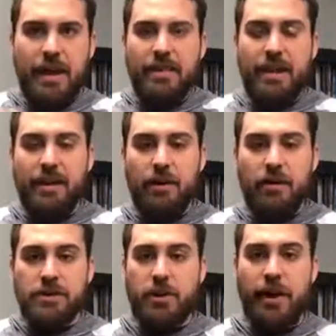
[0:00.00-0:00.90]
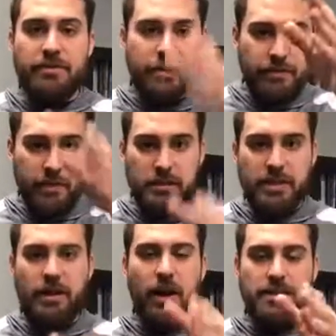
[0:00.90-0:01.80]
They can also have difficulty
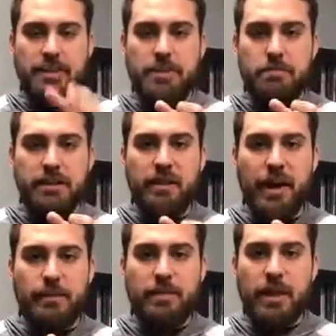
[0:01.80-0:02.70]
crossing the midline.